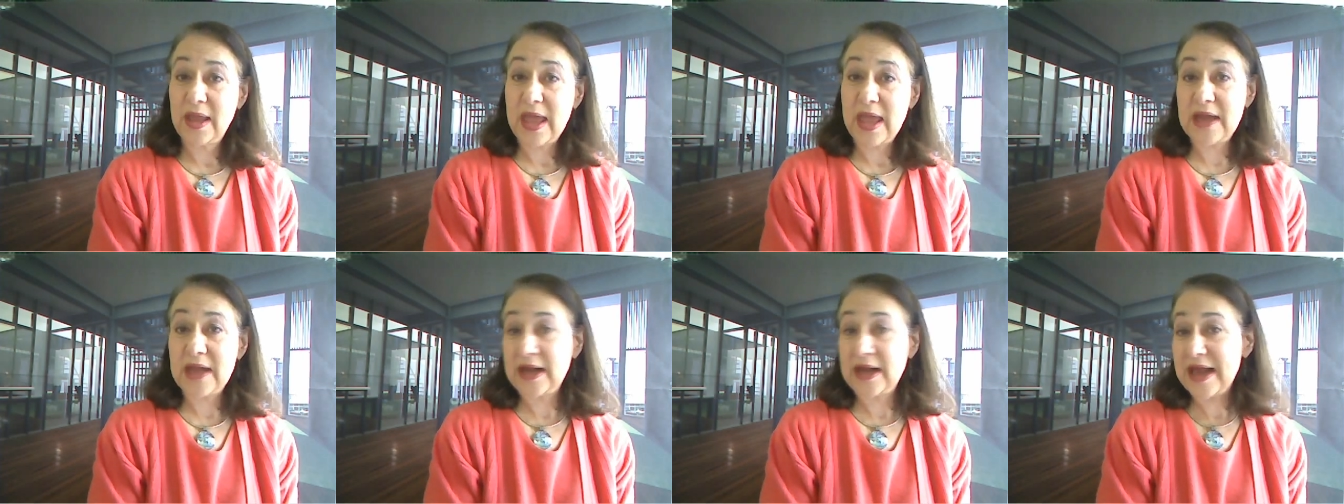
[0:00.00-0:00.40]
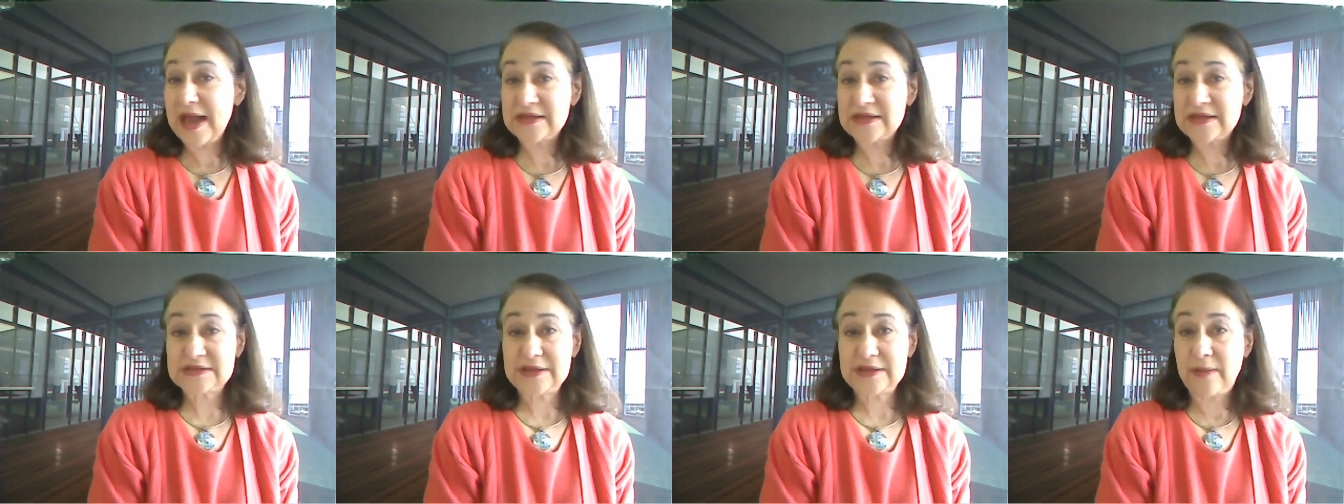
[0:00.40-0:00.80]
and it
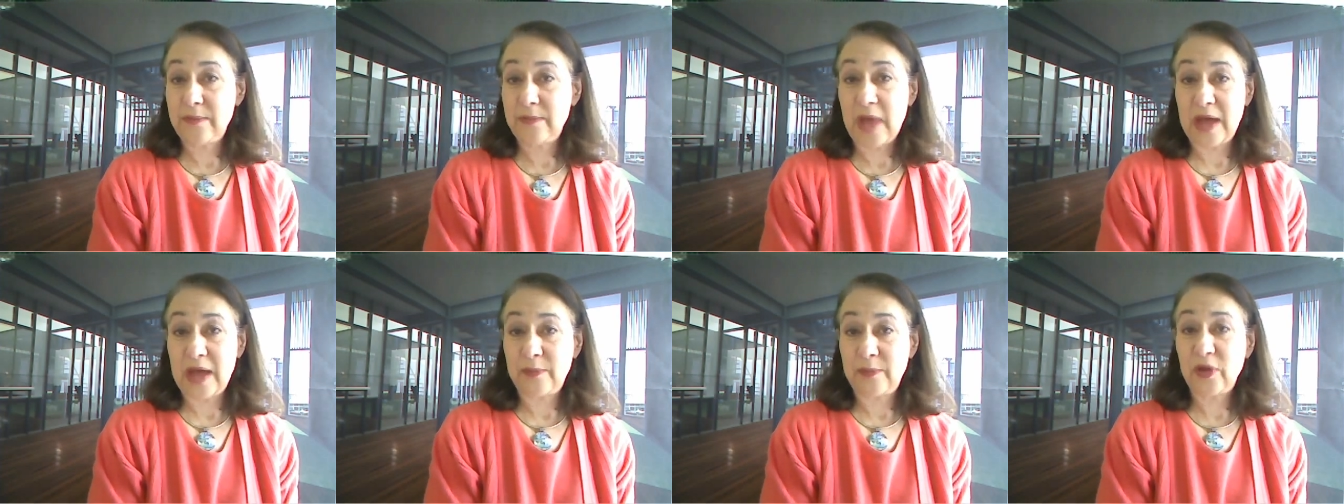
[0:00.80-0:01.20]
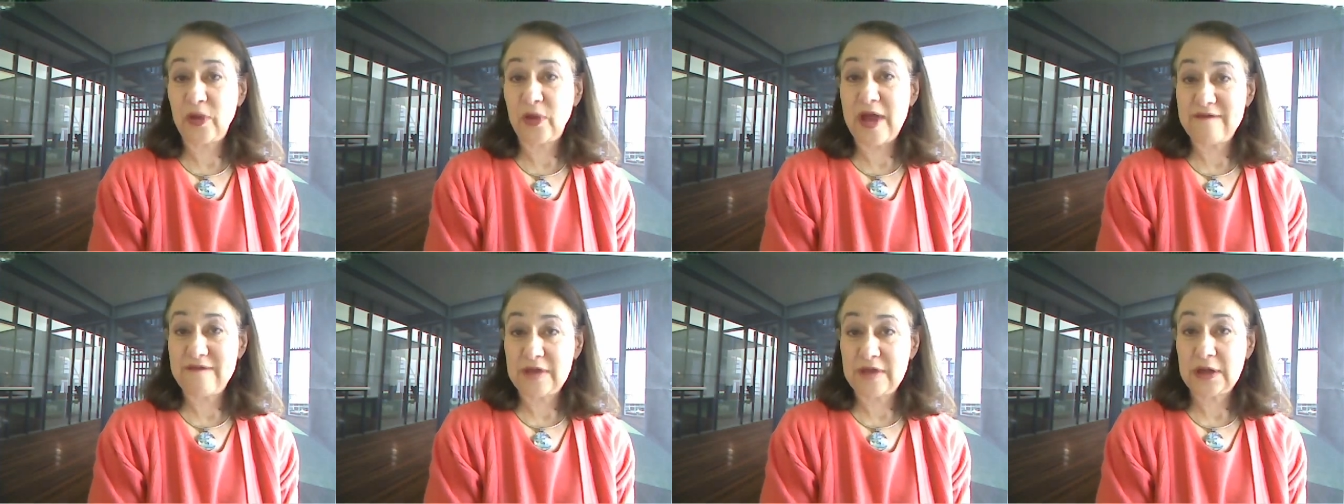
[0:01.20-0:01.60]
has some uh,
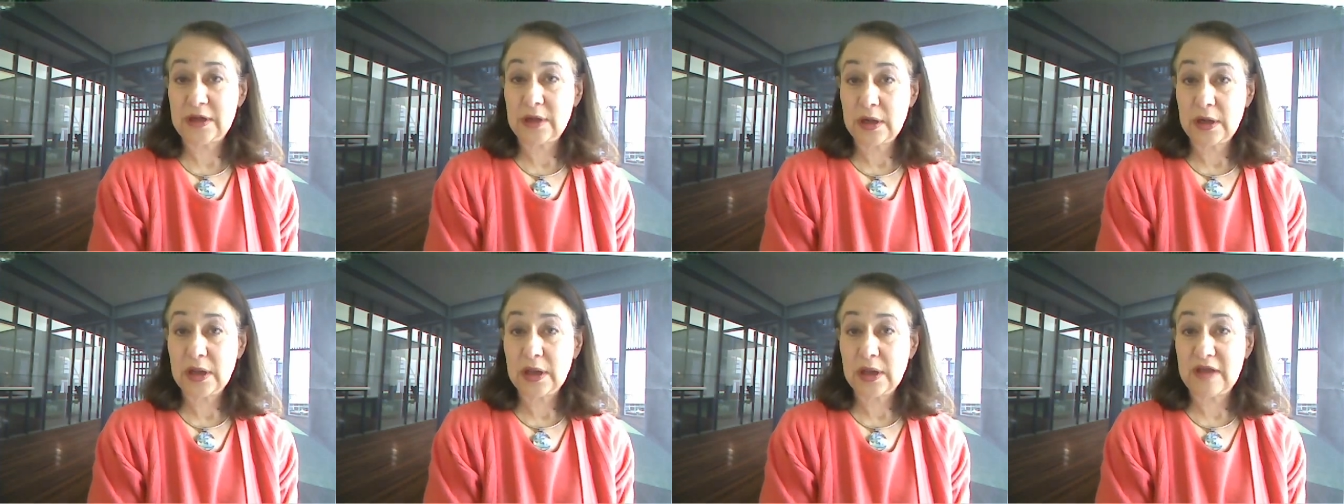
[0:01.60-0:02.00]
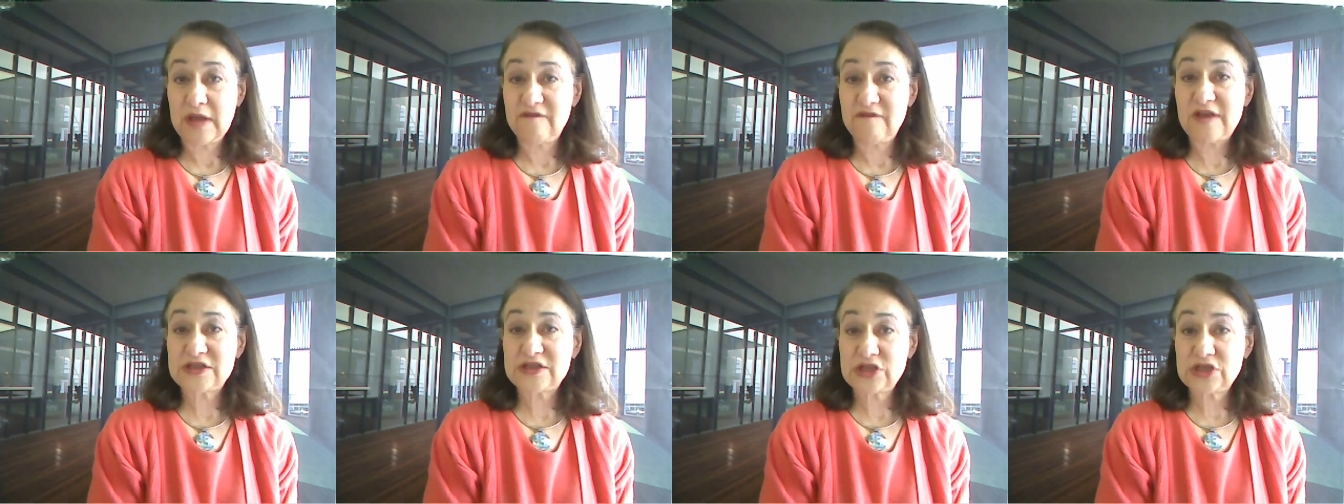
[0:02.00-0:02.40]
private
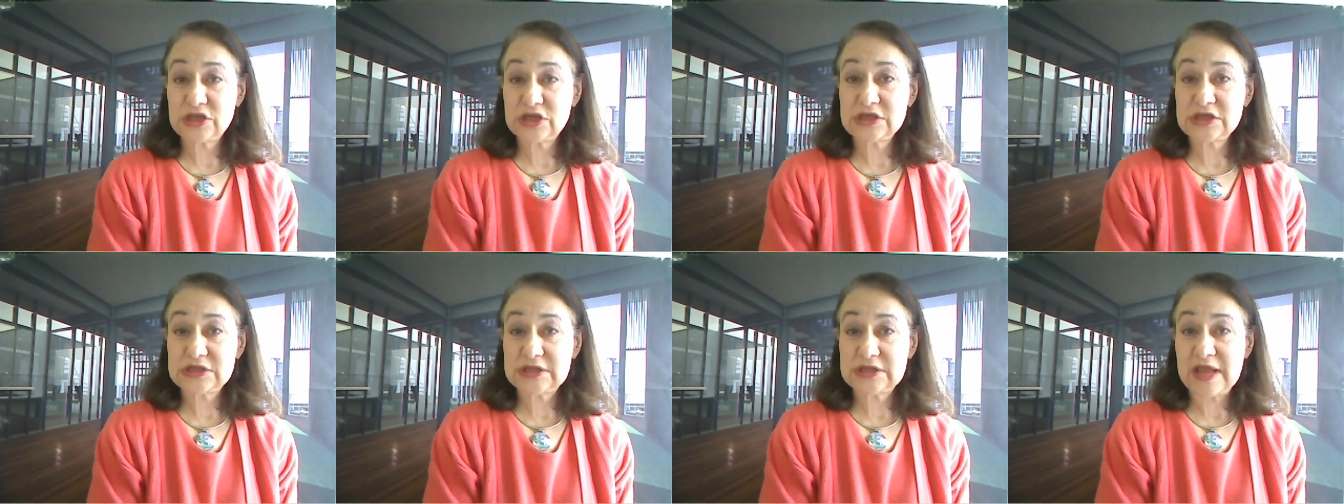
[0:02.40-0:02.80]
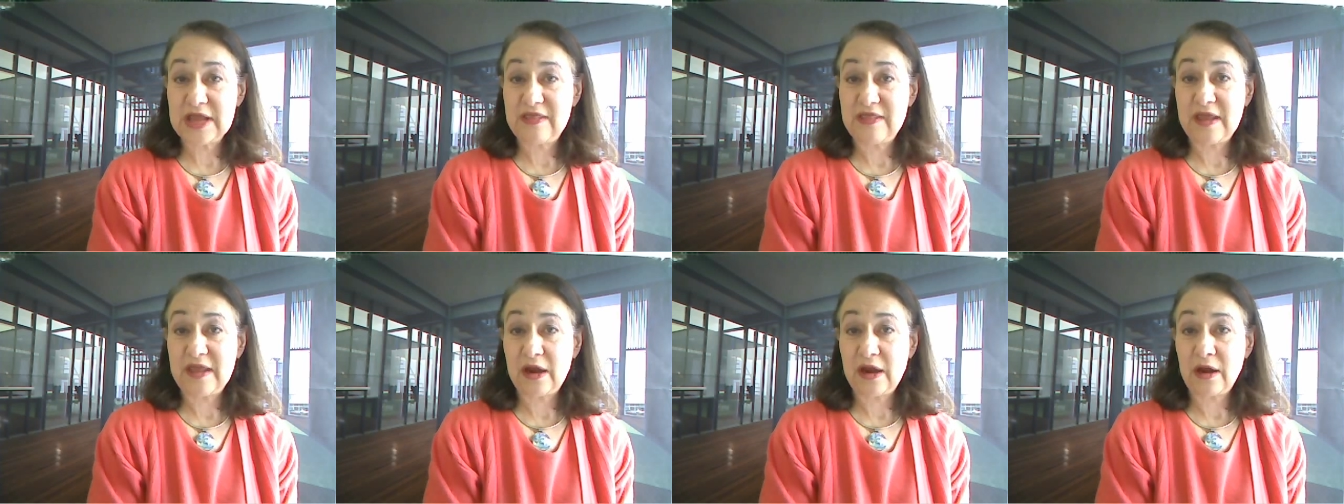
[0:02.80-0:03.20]
investors
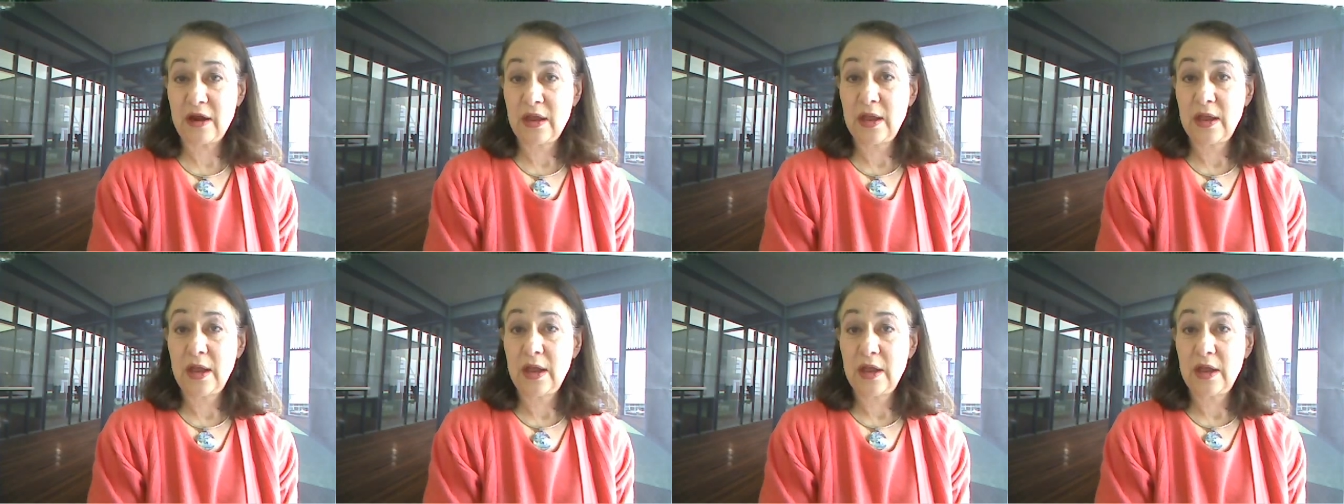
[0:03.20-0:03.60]
in there,